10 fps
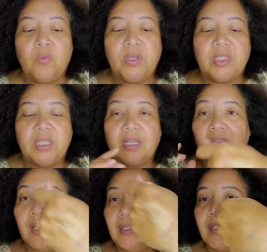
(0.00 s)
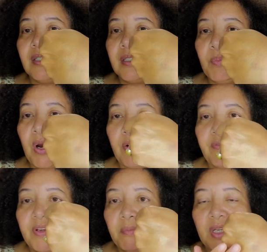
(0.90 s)
with it, this is
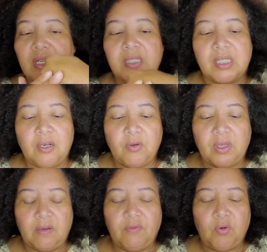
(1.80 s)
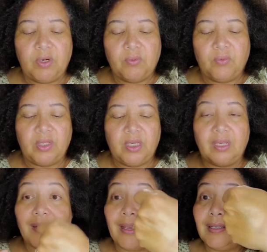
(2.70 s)
perfect because it'll give you a
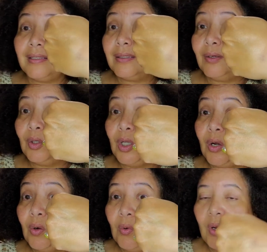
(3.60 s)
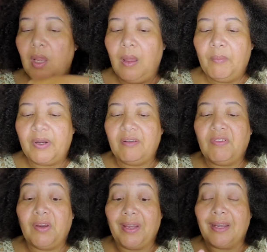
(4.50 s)
really nice glow, but a
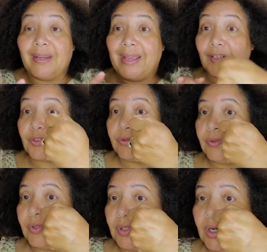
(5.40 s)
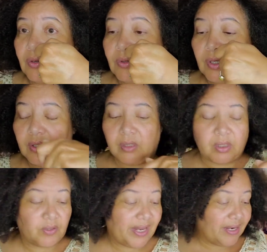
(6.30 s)
very natural glow.
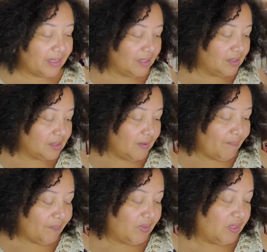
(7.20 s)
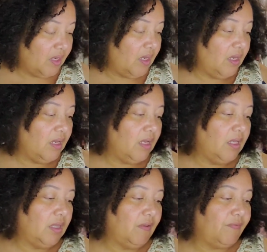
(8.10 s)
So that is the
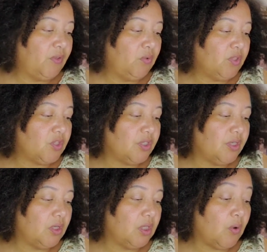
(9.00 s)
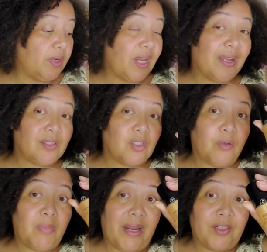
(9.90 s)
Fluid Sheer Glow
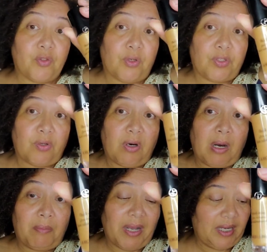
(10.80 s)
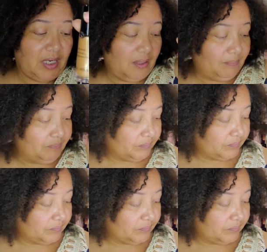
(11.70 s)
Enhancer by Giorgio Armani.